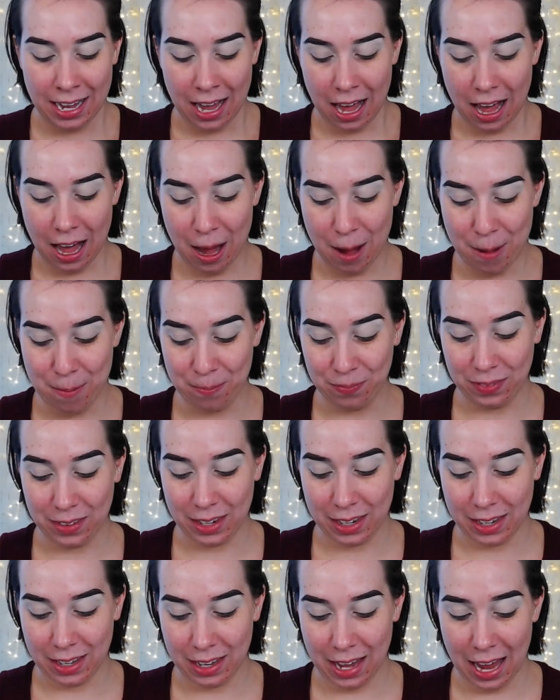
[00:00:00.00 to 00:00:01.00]
And
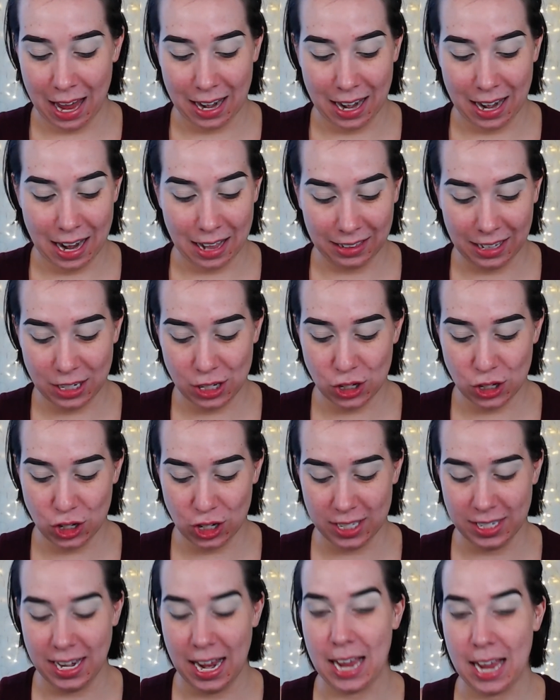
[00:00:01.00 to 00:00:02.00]
let's
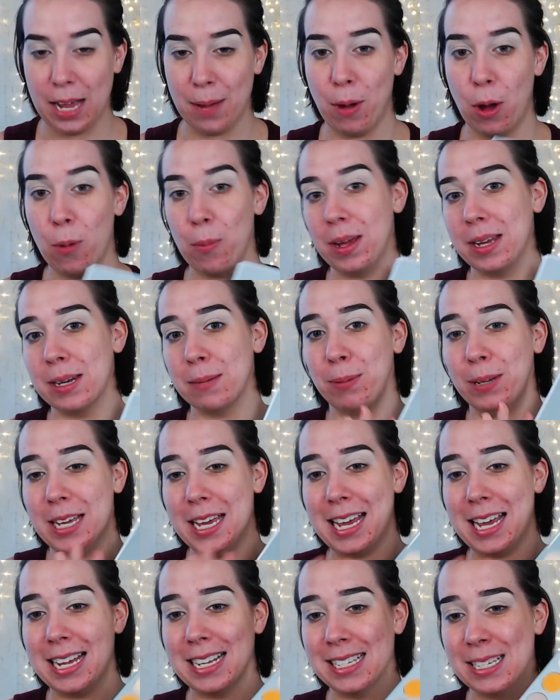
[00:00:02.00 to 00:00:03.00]
just take a moment,
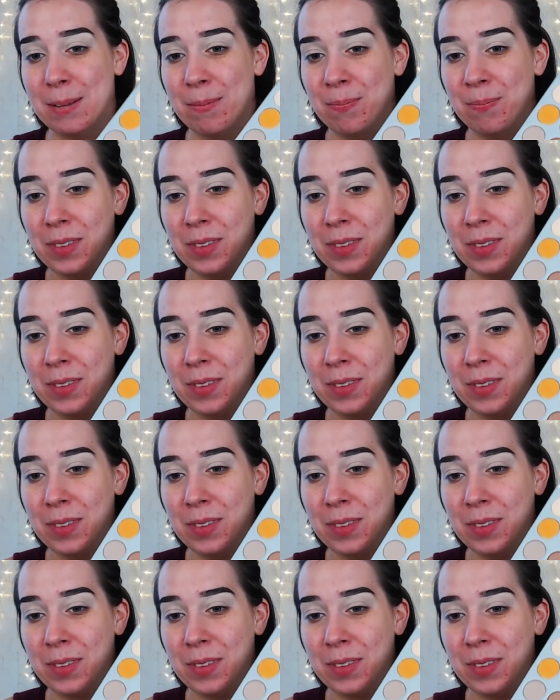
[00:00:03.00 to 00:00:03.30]
please.